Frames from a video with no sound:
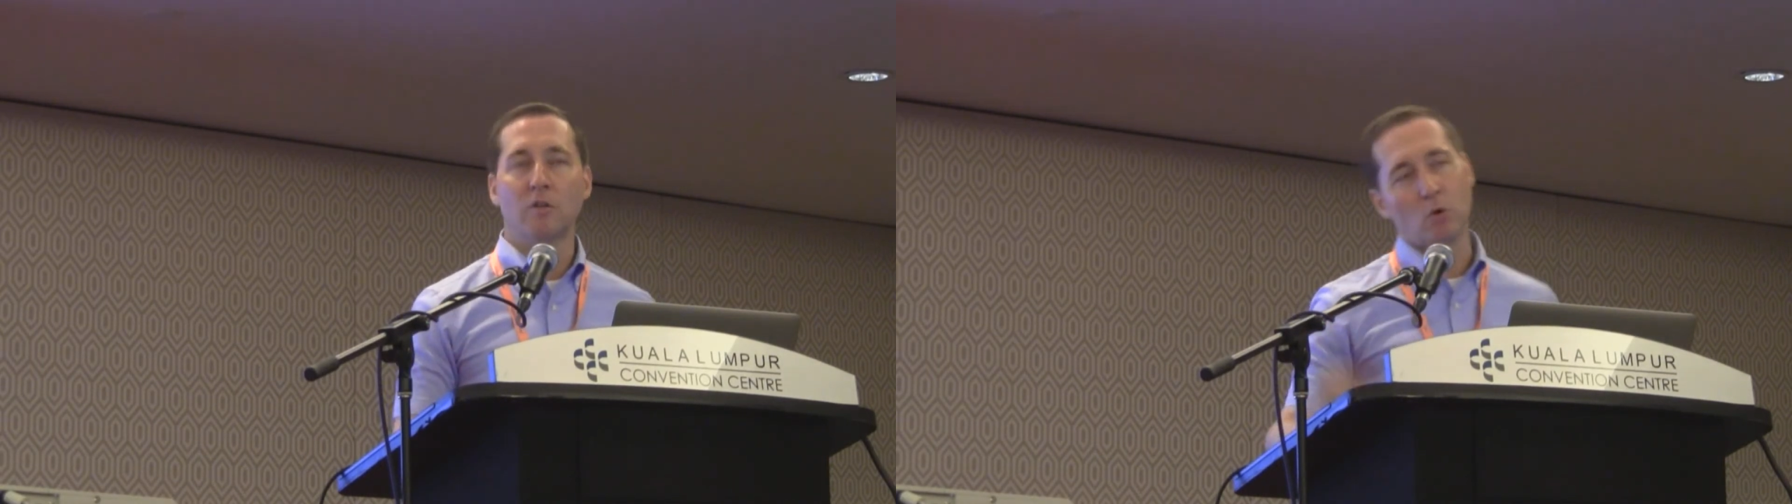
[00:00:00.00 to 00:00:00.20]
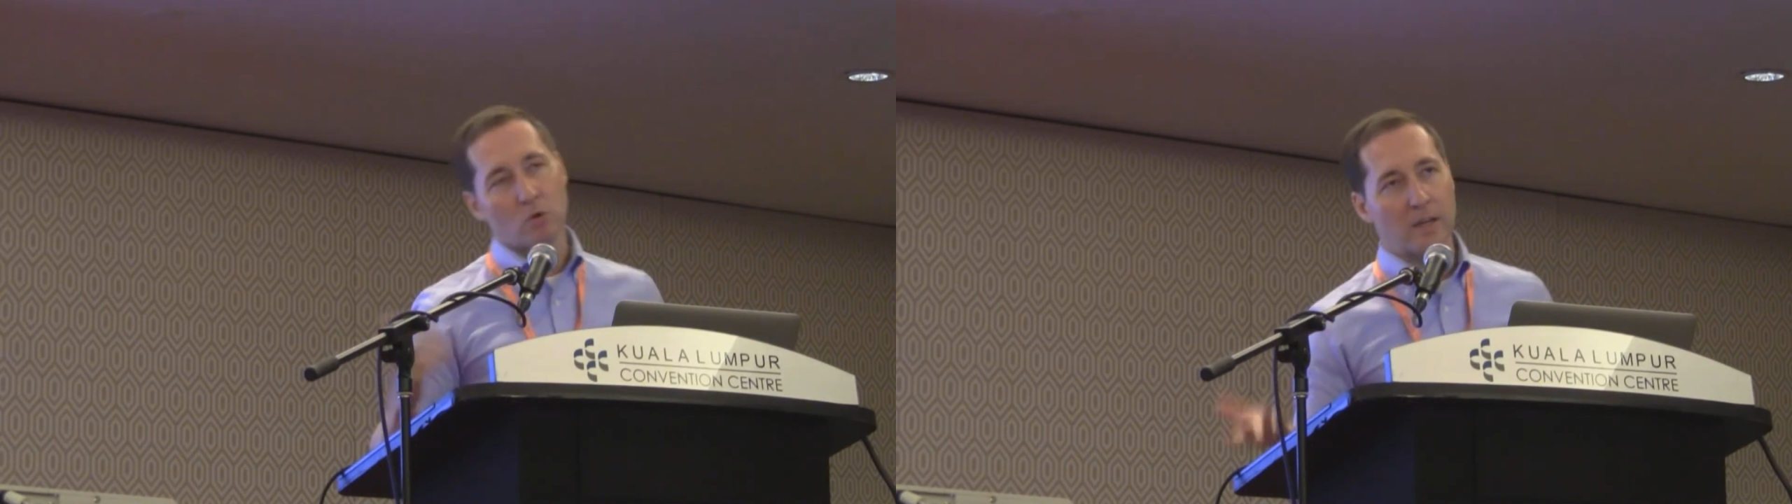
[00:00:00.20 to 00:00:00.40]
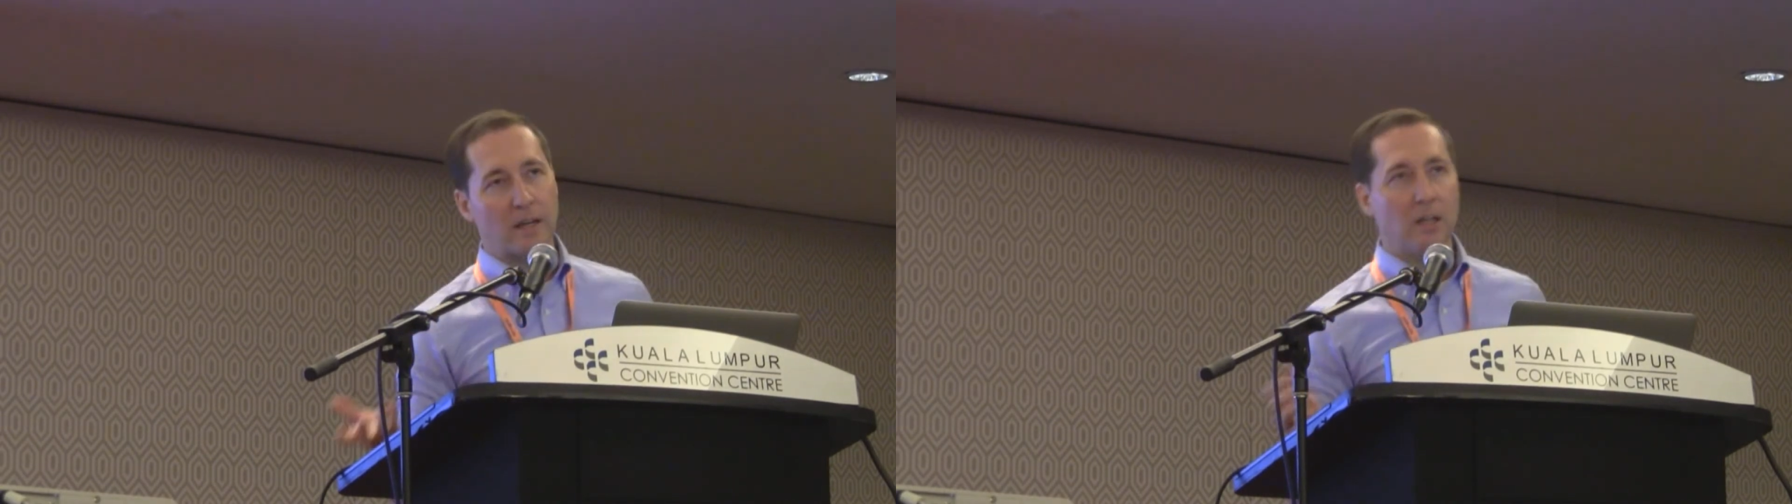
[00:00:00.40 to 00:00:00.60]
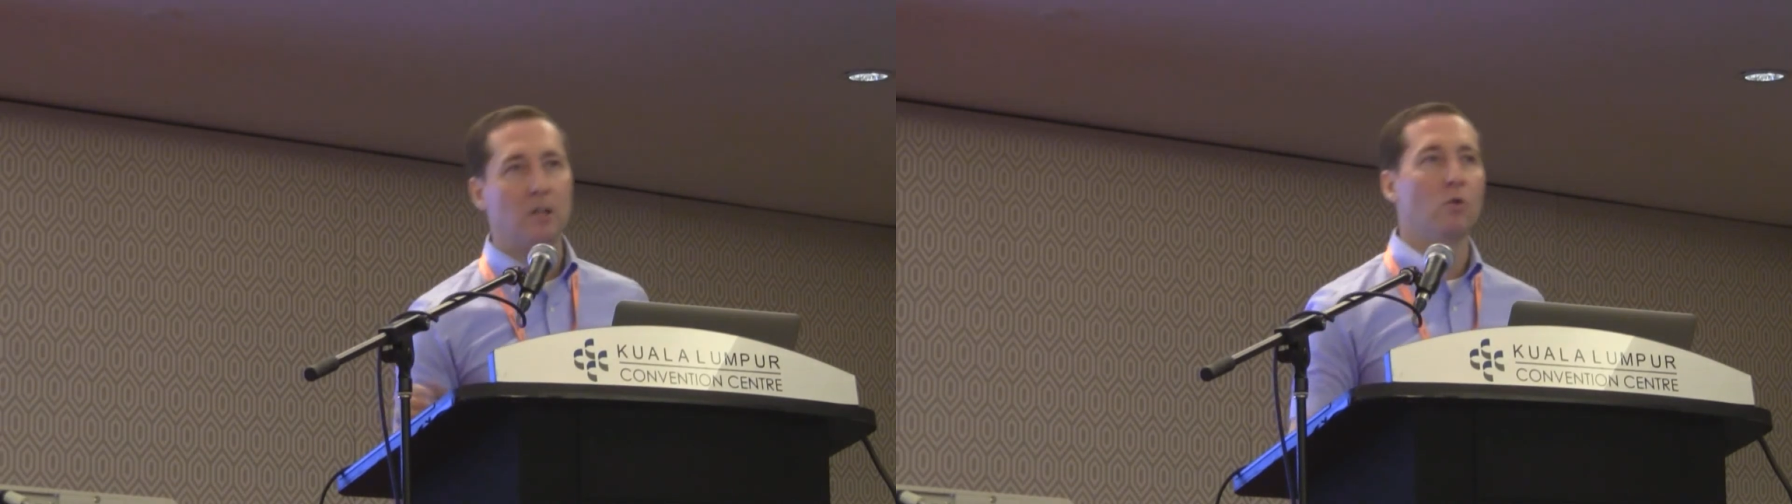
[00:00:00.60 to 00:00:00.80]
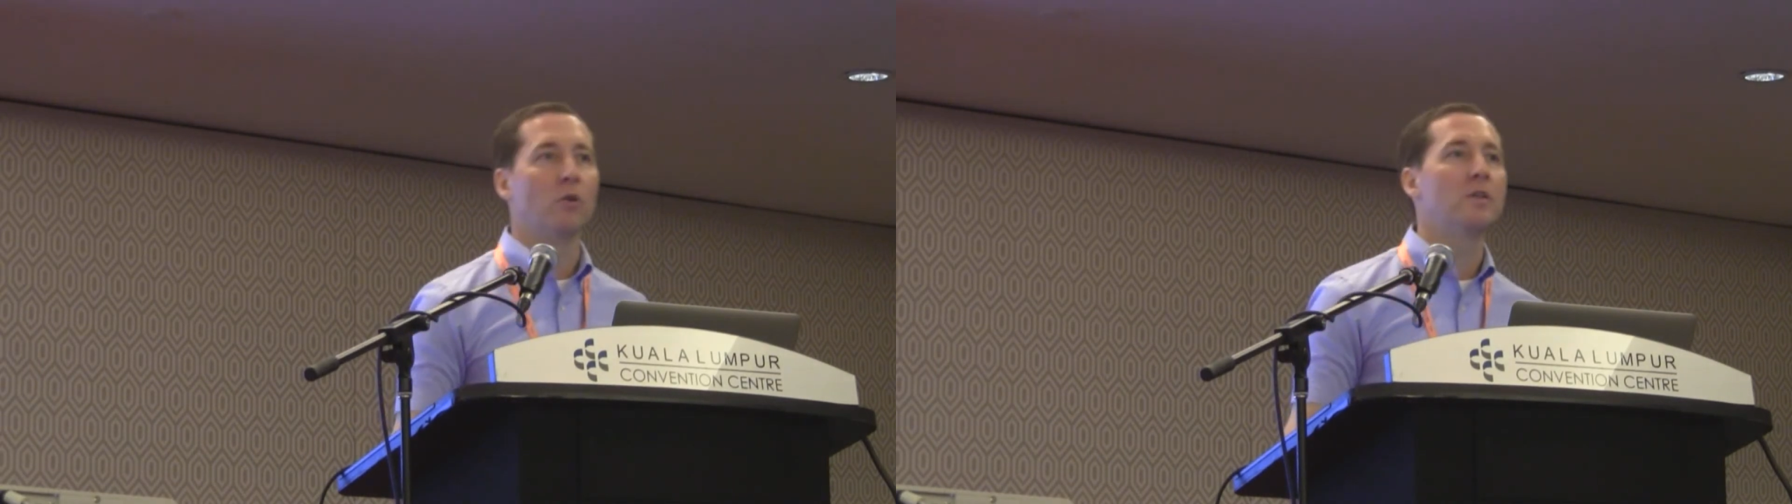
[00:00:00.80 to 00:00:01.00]
Of course, they can
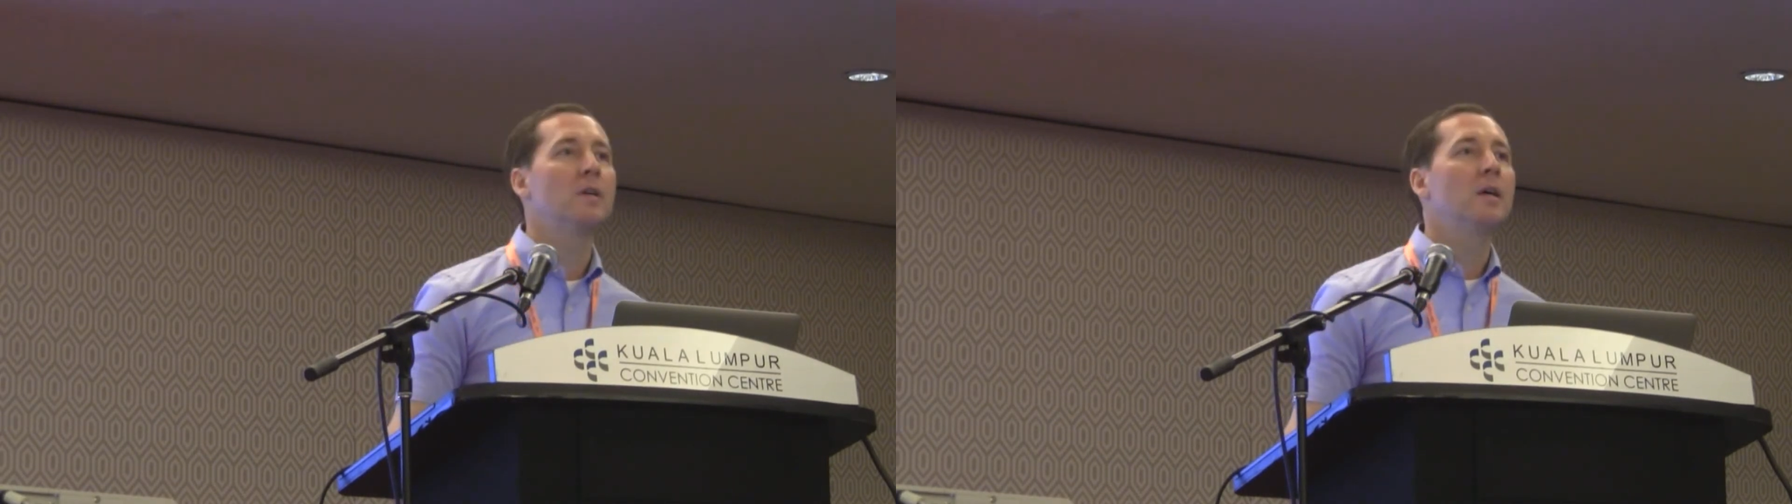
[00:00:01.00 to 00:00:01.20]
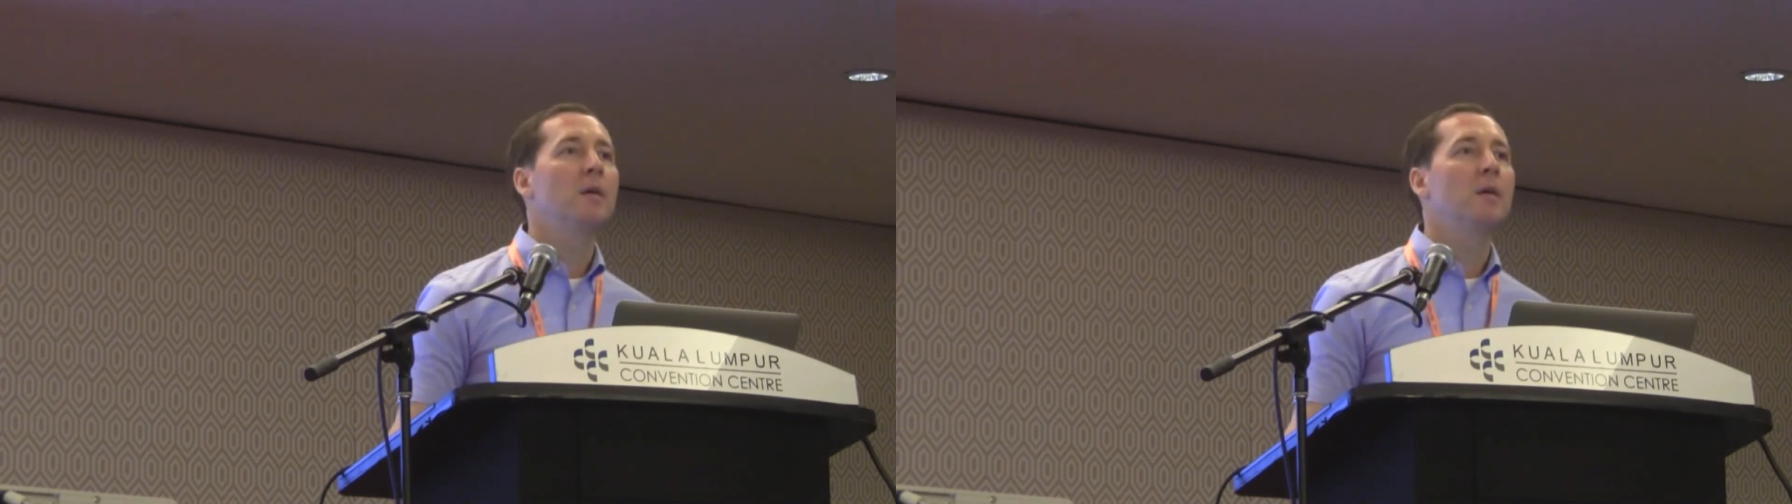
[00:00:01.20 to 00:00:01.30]
ignore it,